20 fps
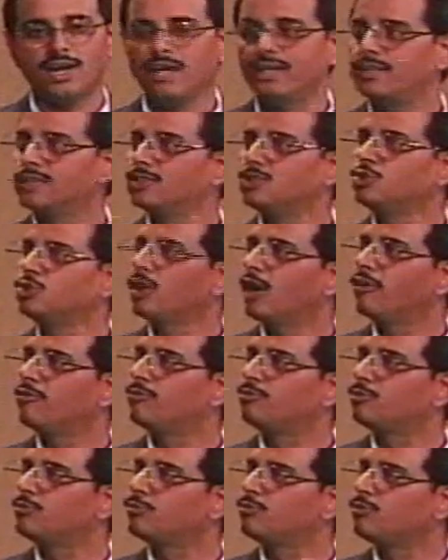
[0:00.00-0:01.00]
is you have
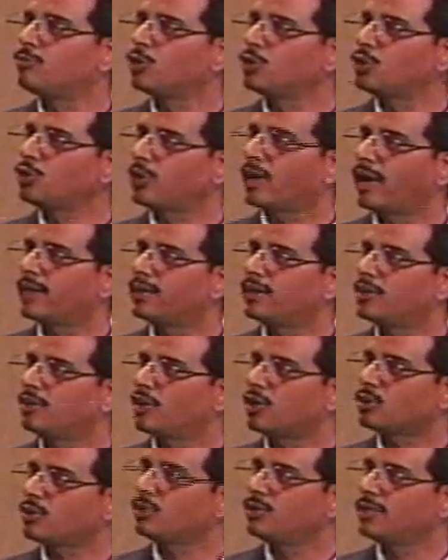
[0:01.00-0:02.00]
put together
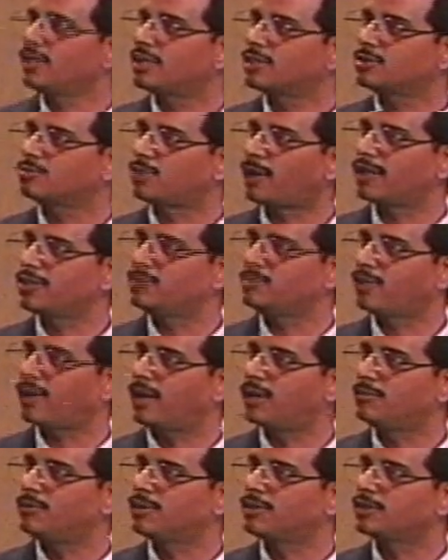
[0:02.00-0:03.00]
not only a
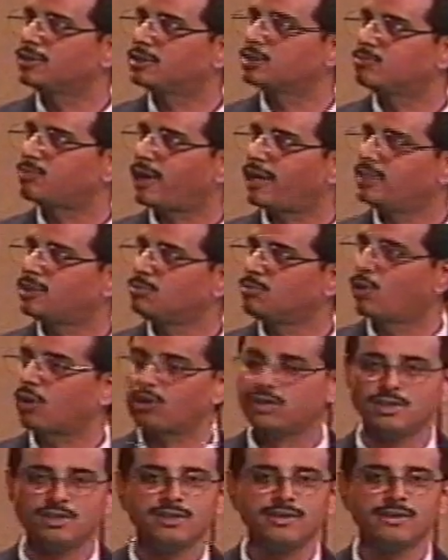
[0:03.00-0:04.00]
SPICE
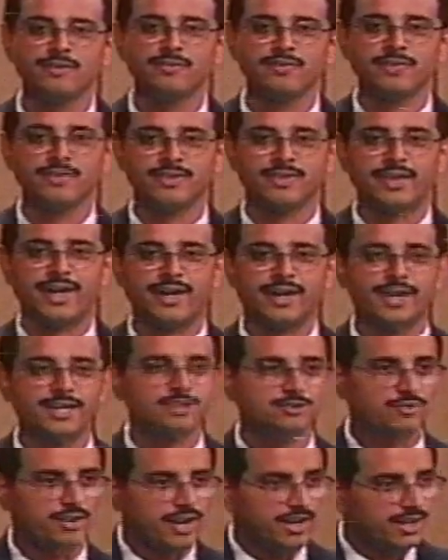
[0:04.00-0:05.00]
model that
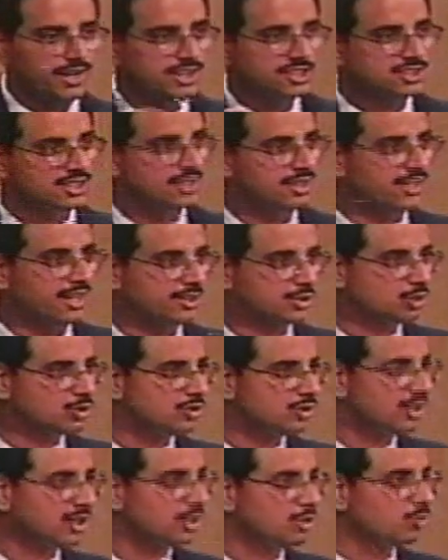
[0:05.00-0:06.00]
has variation
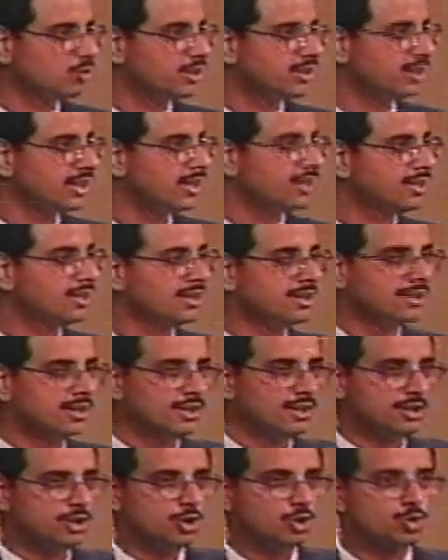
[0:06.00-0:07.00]
associated with
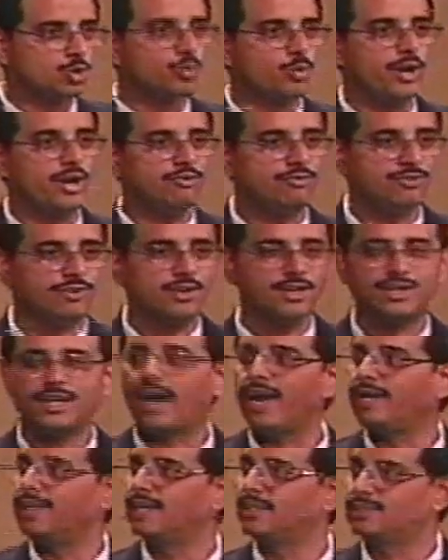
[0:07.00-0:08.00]
it due to wafer,
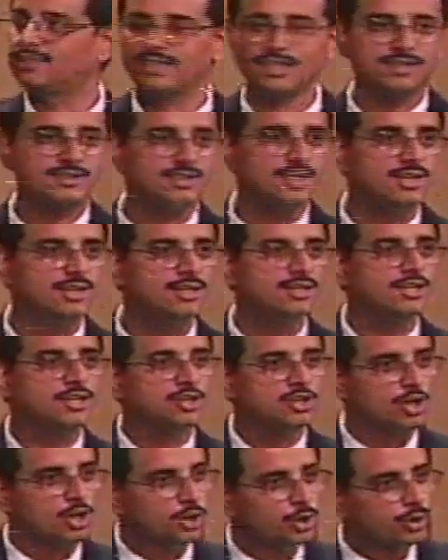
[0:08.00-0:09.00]
die, etc.
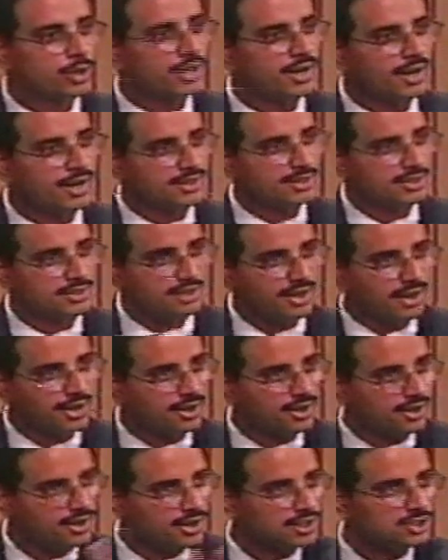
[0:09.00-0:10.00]
You're looking at the
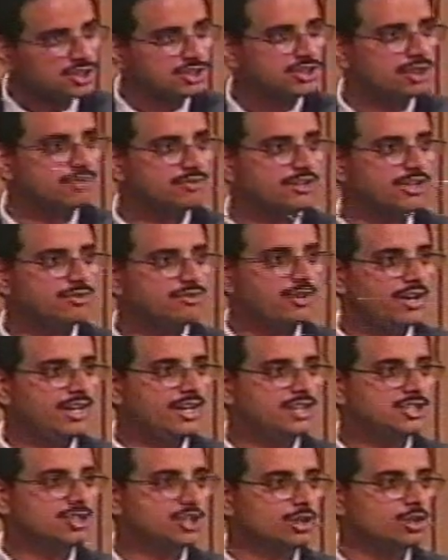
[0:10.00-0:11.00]
degradation of that
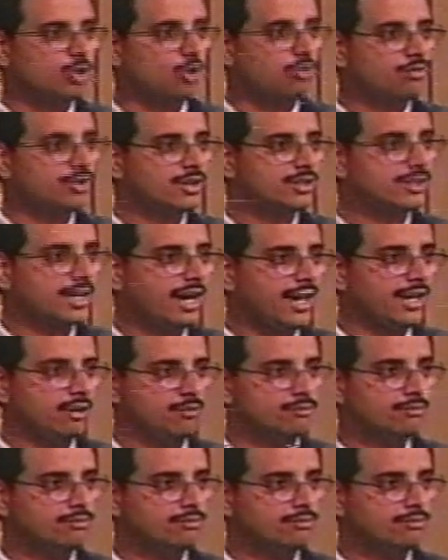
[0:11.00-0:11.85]
variation over time